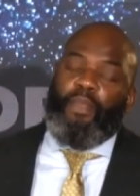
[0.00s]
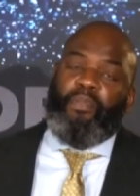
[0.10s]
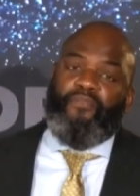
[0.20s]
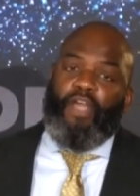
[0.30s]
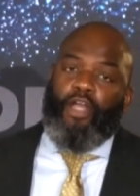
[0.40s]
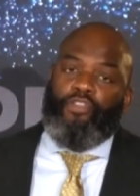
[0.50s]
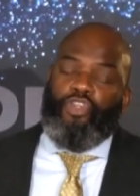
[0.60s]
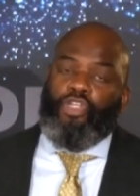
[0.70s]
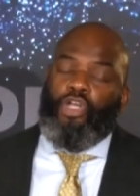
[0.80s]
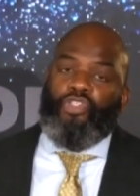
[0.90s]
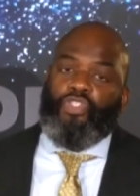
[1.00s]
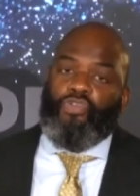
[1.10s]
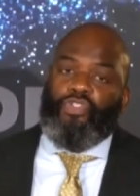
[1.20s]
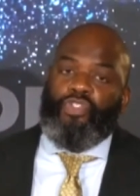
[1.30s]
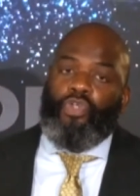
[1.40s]
People of God, you can also
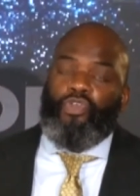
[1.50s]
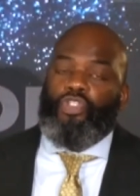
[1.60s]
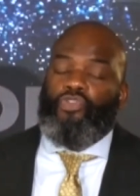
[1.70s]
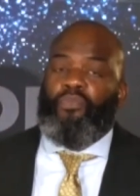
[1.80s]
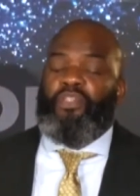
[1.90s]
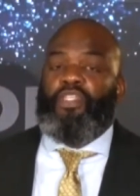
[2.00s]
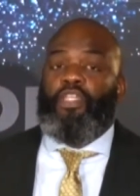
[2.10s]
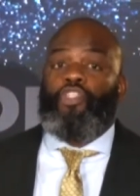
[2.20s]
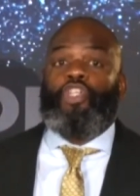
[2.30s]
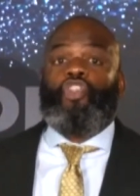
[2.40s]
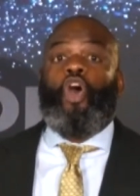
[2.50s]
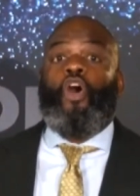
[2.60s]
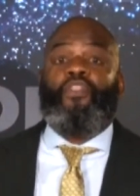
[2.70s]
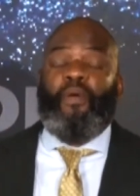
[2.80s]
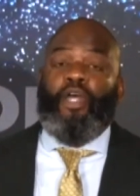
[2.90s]
sow your truancy. Just call
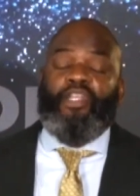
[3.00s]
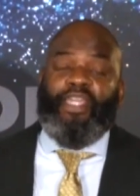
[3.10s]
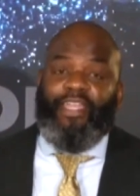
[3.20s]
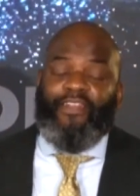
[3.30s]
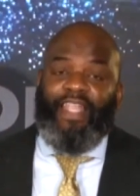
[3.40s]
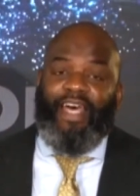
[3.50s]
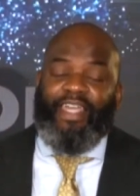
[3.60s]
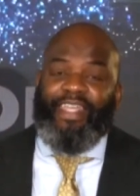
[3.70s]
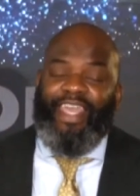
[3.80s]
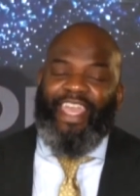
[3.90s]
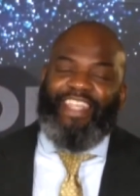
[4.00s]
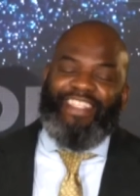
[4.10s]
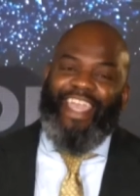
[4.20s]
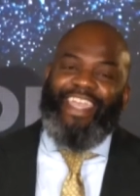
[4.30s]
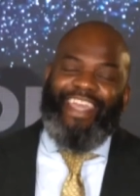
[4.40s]
the Partner Care Line. It's
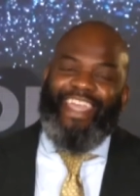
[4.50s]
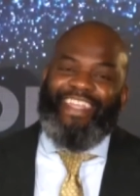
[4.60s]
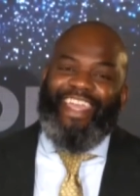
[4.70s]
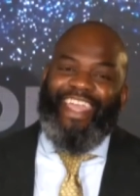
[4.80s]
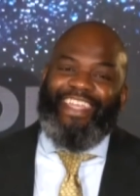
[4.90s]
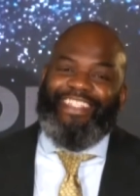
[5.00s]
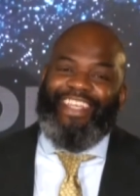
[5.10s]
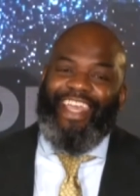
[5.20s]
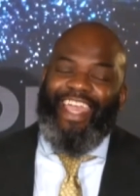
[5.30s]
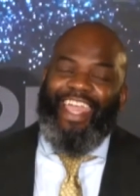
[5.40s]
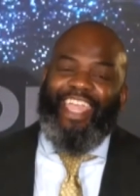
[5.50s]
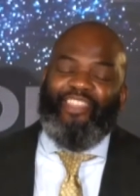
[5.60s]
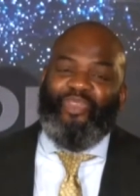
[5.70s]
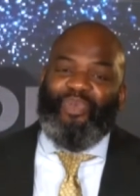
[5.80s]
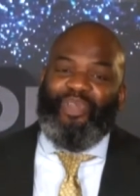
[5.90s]

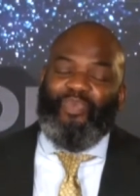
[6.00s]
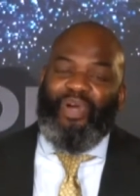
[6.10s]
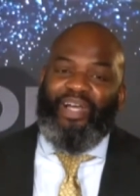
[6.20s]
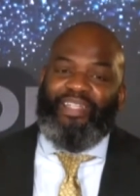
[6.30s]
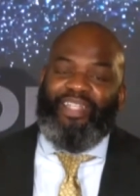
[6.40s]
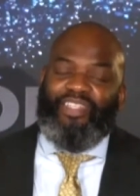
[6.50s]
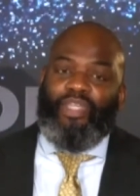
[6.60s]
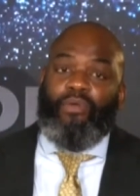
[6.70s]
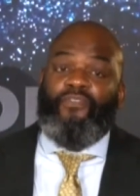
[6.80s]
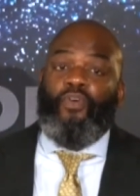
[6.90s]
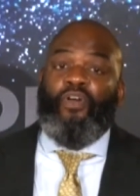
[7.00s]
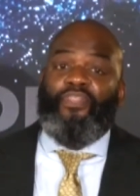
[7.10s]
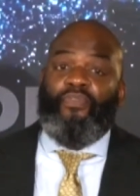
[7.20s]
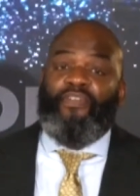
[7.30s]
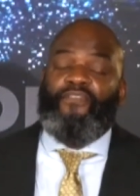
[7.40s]

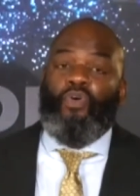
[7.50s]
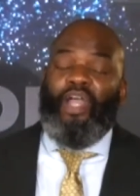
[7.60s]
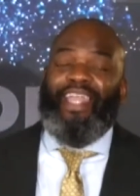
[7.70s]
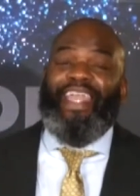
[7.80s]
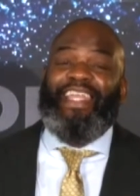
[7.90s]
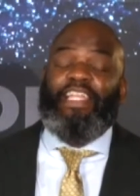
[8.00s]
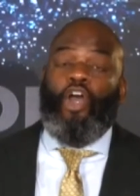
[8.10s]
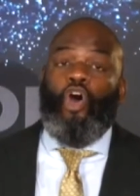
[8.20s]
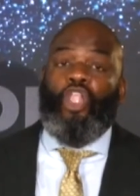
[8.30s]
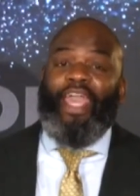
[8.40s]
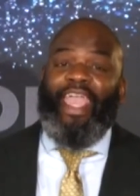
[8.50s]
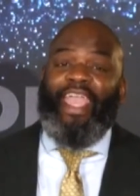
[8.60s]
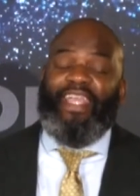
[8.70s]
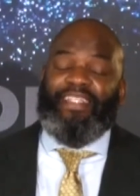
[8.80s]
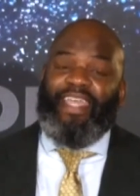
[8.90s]
888-831-0434. Again, call
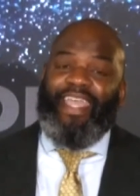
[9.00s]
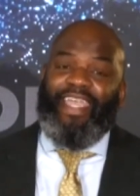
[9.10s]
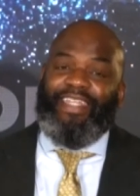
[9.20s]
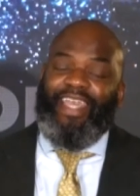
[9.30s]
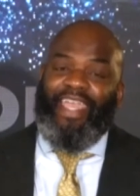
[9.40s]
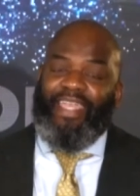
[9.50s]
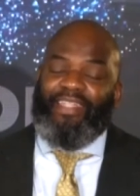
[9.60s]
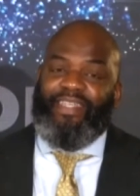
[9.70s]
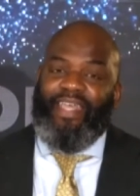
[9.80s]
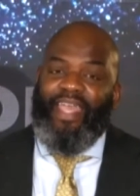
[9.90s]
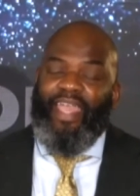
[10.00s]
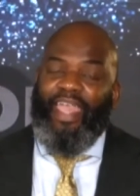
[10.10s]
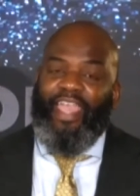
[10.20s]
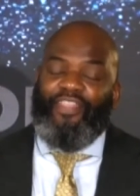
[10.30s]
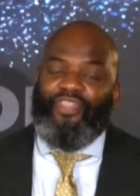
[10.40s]

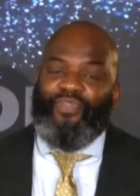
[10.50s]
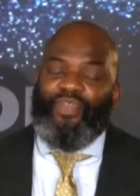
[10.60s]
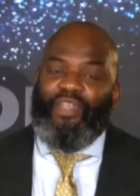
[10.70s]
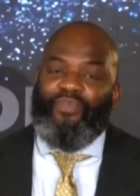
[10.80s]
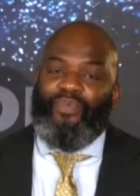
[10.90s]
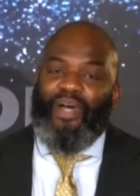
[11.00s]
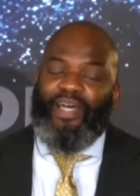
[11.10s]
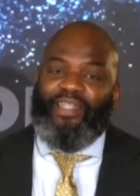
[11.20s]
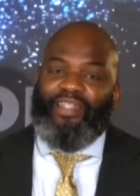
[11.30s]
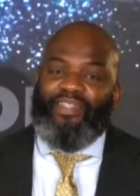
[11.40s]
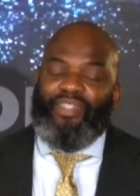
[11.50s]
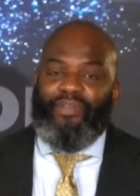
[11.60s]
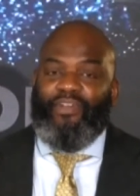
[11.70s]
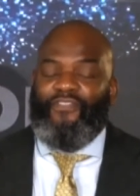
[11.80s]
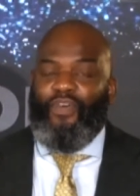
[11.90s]

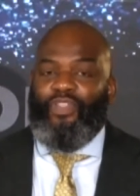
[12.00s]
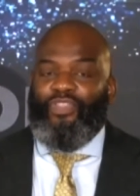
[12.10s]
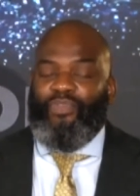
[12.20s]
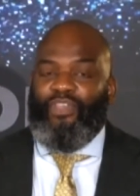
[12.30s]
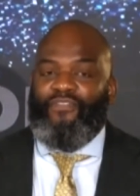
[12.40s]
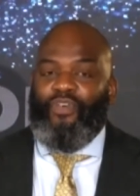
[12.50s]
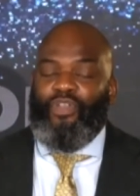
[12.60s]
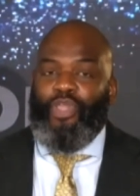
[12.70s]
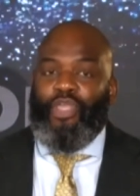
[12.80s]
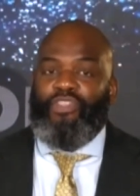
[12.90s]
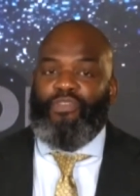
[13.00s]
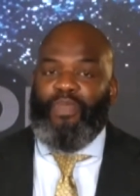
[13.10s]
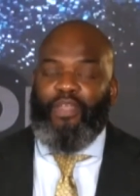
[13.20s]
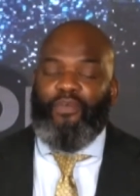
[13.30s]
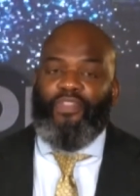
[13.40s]
888-831-0434. You can
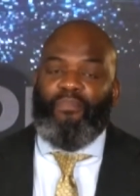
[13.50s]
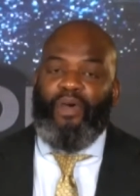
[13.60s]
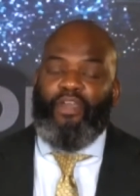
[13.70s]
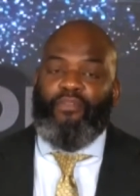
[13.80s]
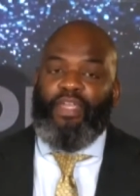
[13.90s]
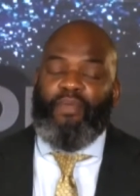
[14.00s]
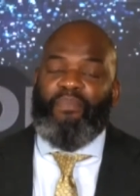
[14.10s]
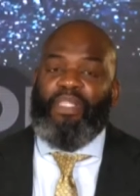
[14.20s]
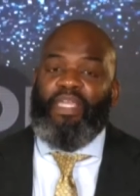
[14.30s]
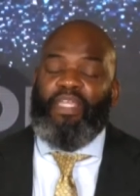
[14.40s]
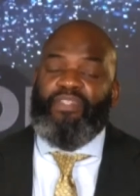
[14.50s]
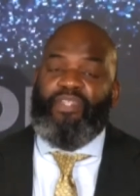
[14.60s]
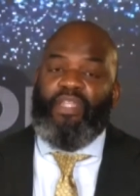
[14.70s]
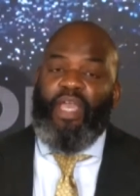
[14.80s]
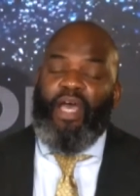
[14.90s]
speak with the moderator, please,
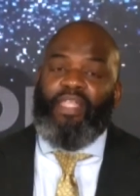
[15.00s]
and